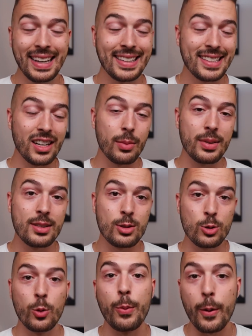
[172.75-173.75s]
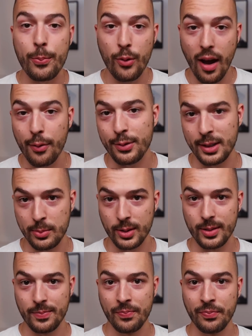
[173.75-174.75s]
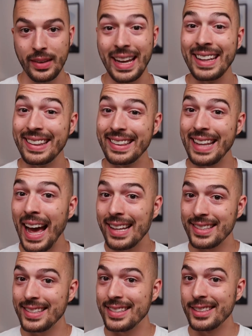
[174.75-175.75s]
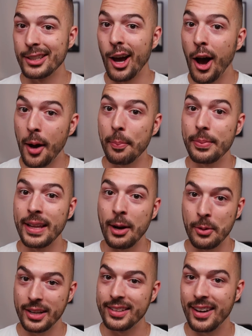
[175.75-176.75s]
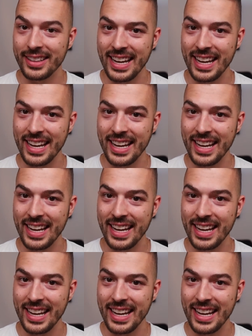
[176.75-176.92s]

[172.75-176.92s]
it's going to be super profitable. And that's the hub that I want to talk